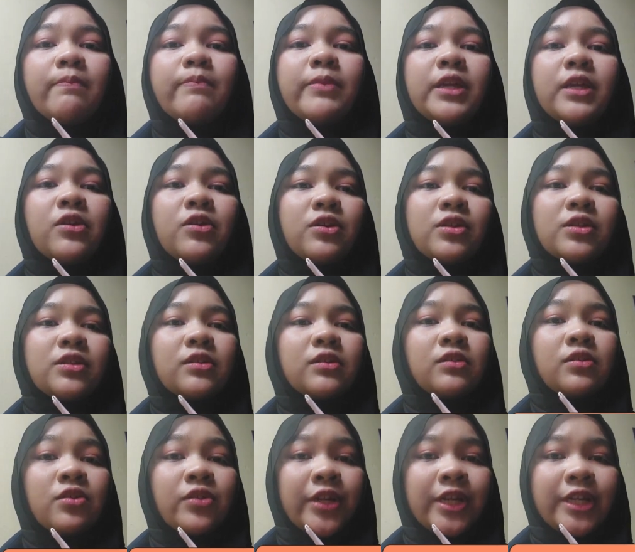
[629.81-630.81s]
because
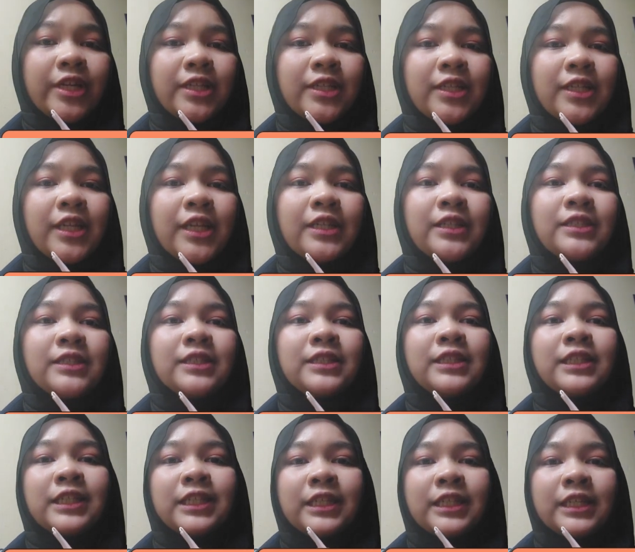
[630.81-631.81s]
chlorine can
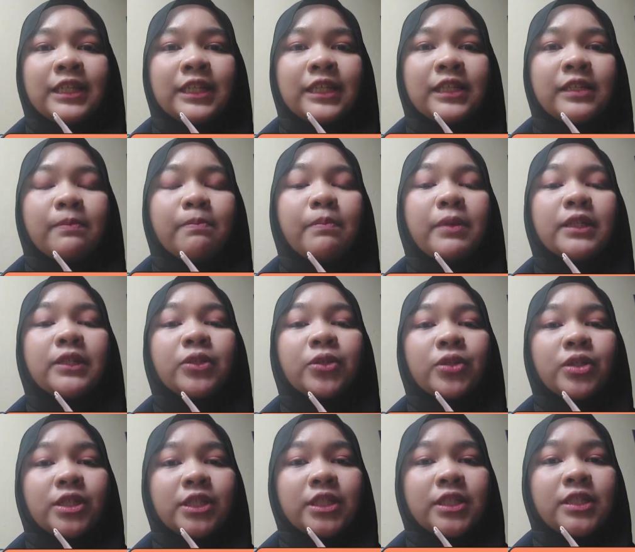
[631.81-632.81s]
kill
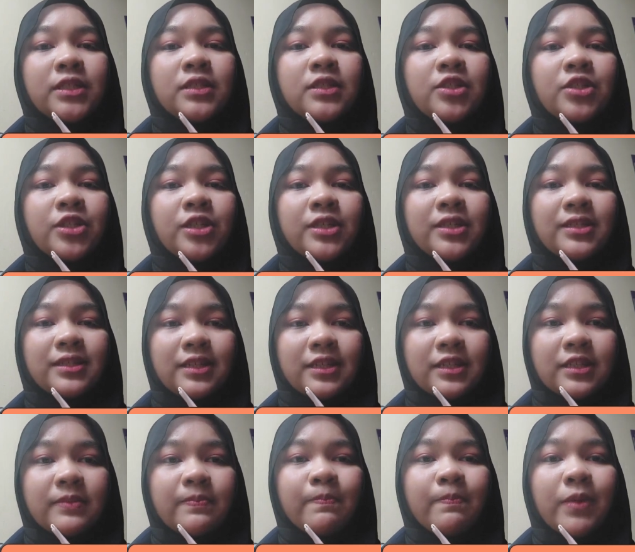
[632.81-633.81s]
pathogens such
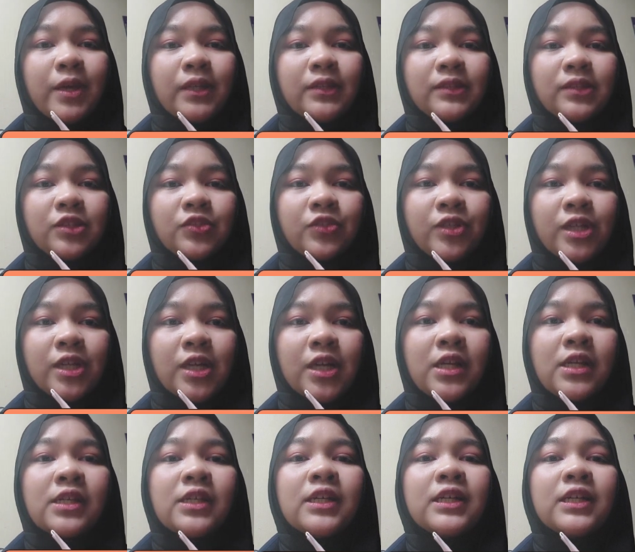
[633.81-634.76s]
as bacteria